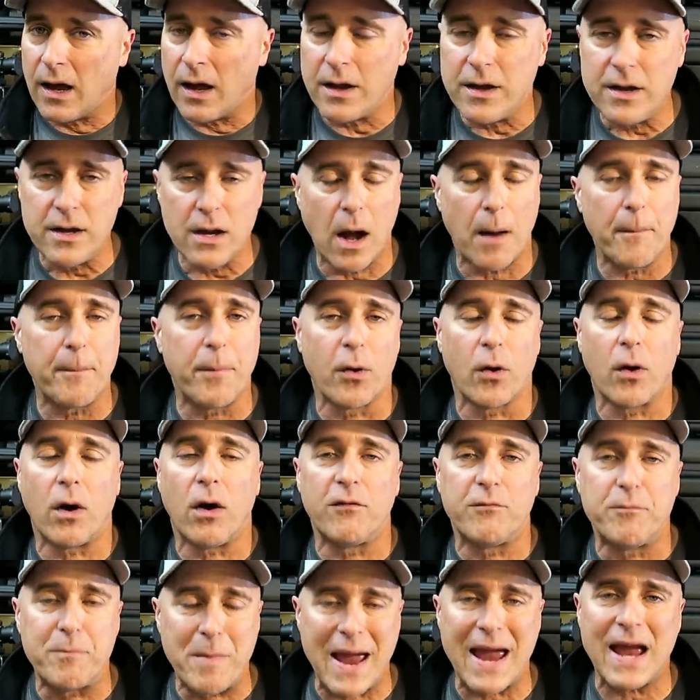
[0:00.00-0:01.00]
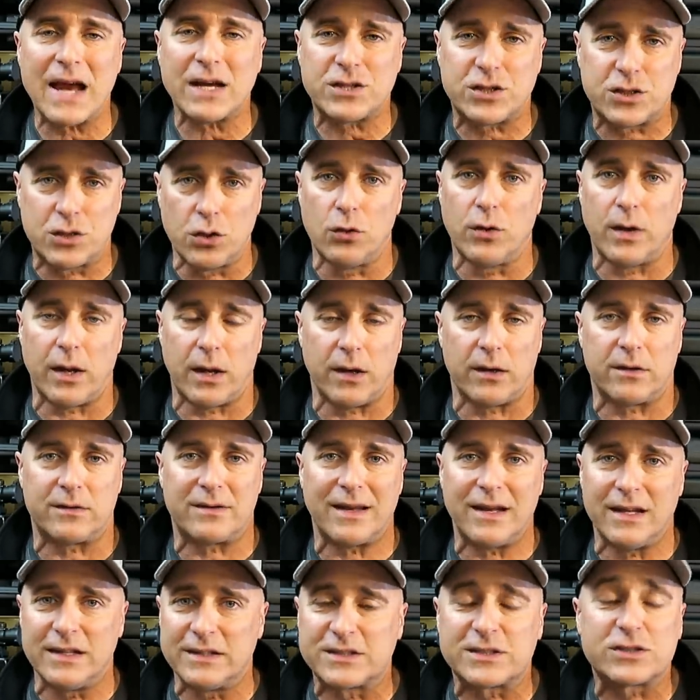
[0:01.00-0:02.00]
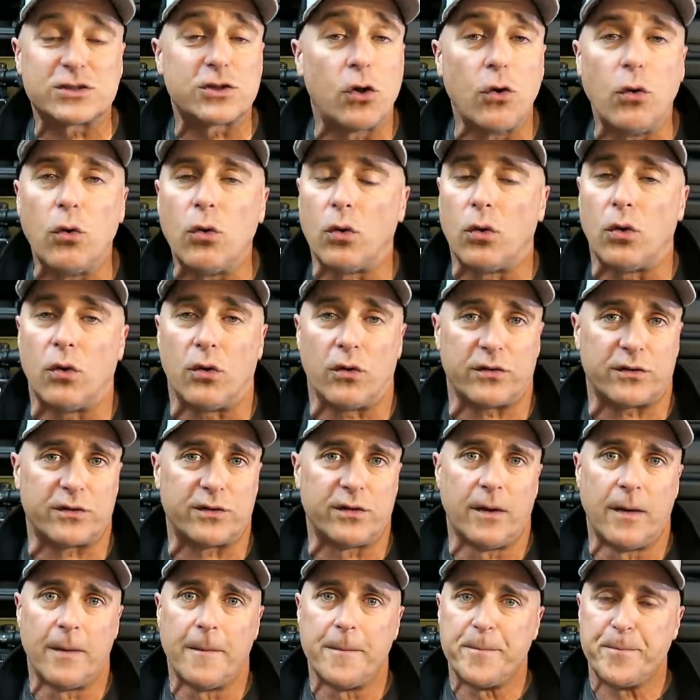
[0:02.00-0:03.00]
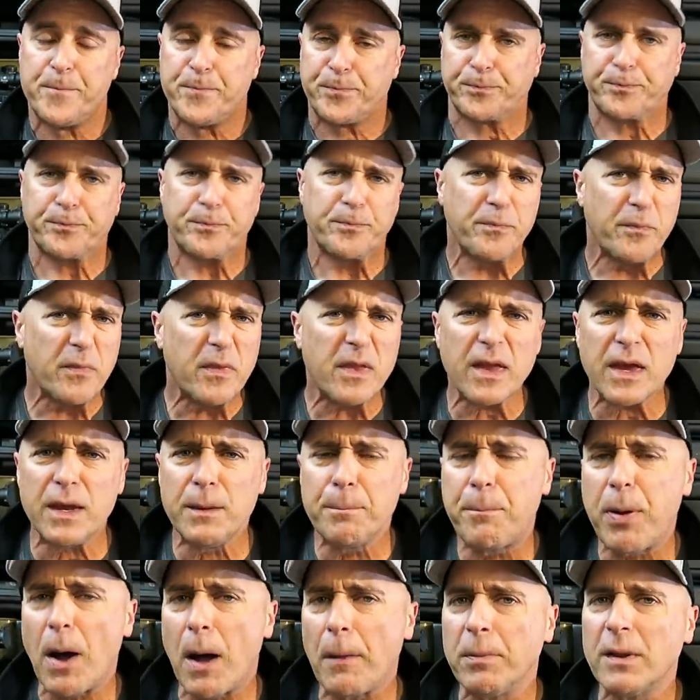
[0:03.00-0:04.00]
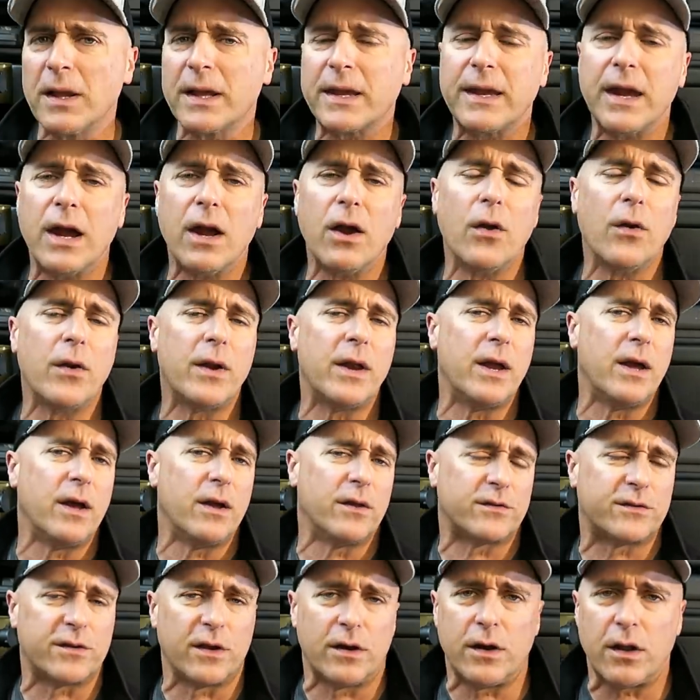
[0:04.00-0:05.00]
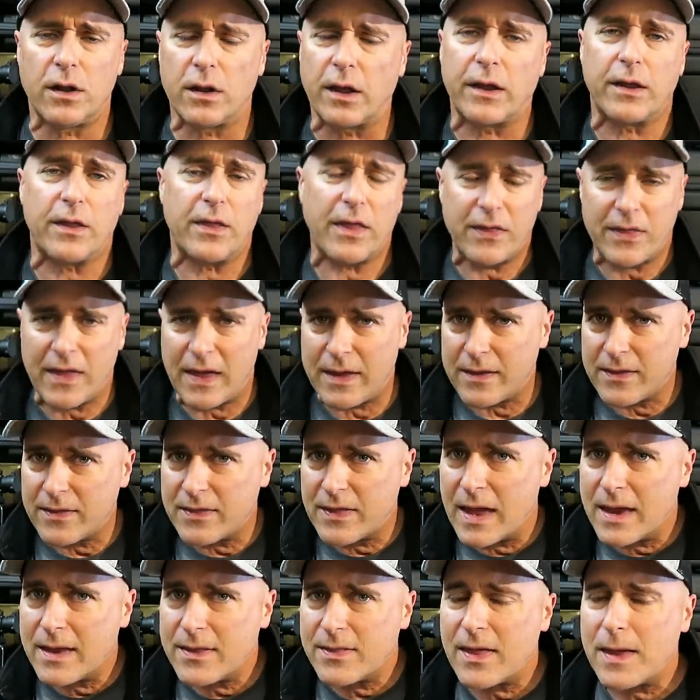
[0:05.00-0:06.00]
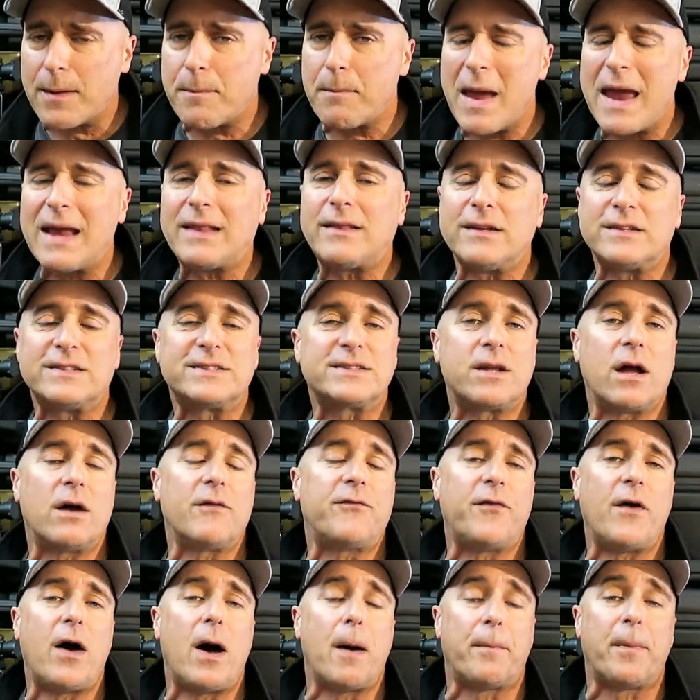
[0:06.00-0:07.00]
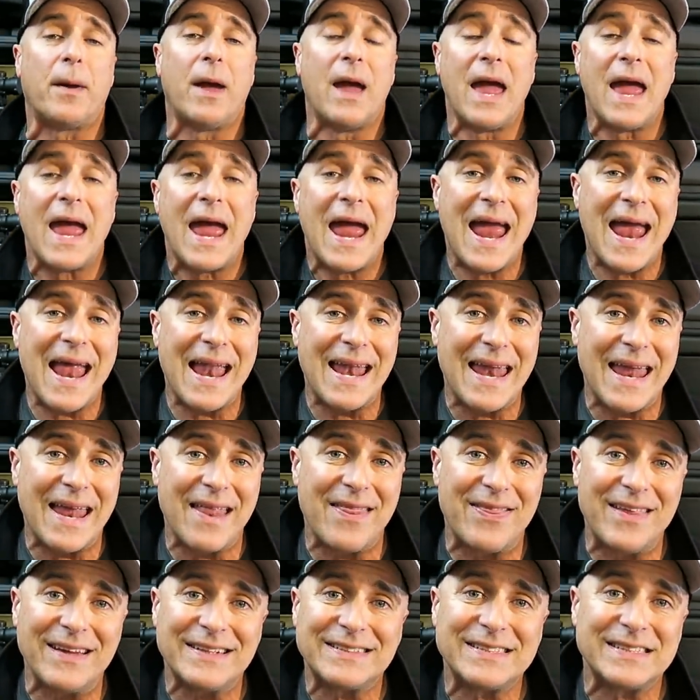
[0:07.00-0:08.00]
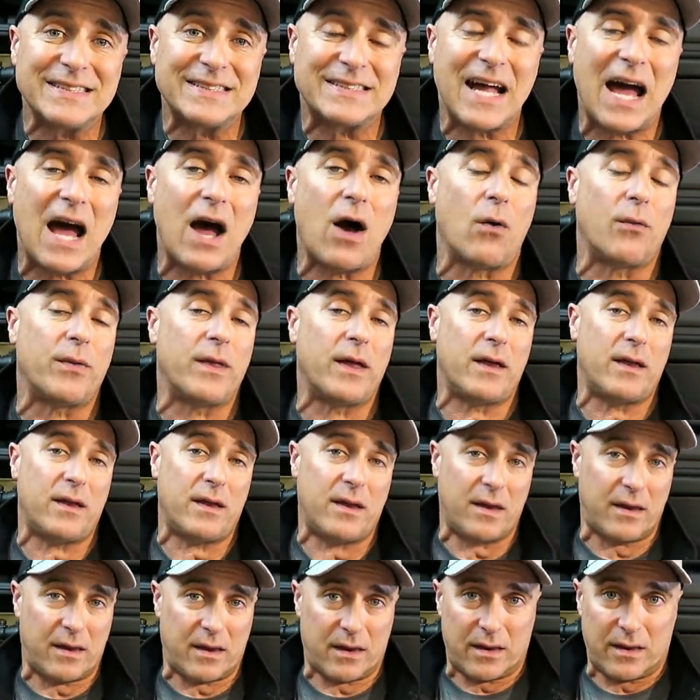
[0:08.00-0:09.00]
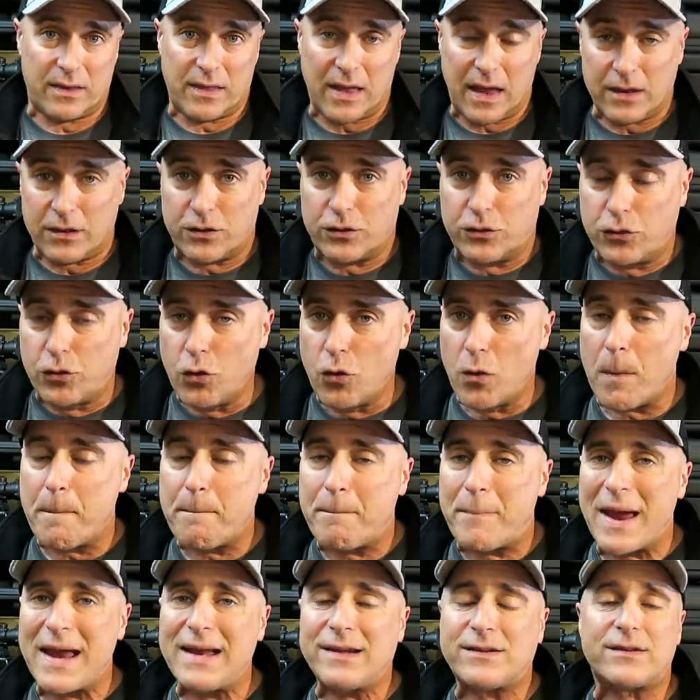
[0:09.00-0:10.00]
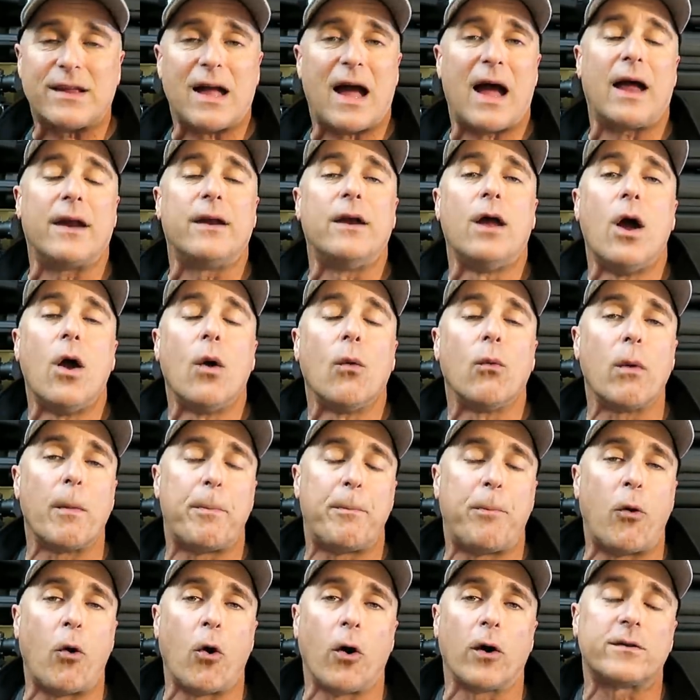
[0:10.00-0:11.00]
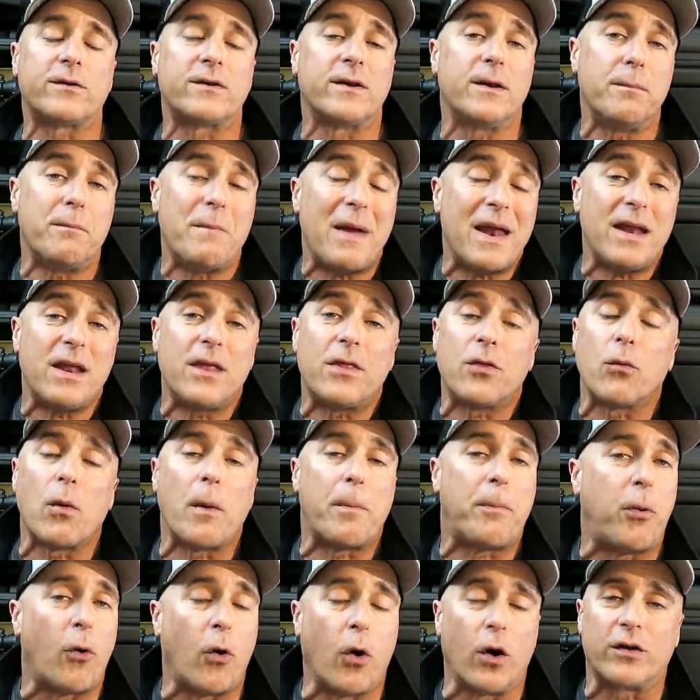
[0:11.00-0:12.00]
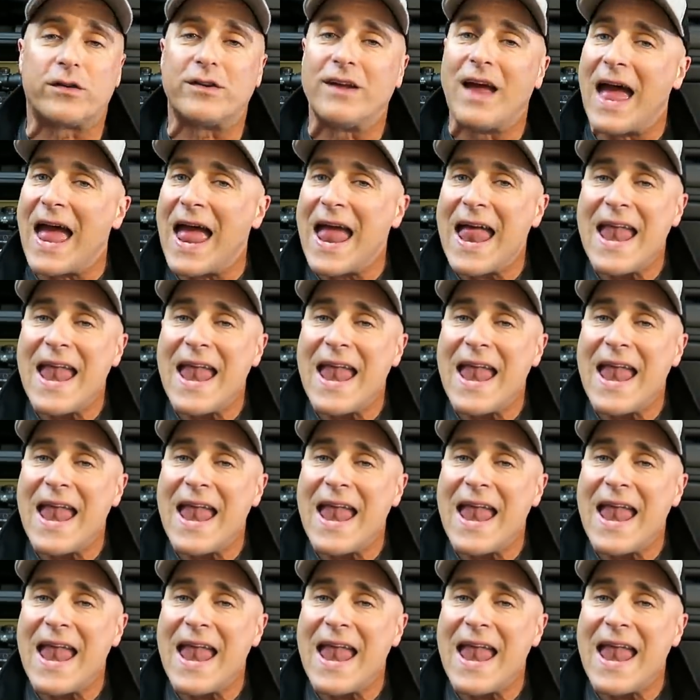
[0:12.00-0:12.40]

number of mass shootings in schools, in public areas, and like they make this stuff up, and this is how they do it, based on reports, and many of the reports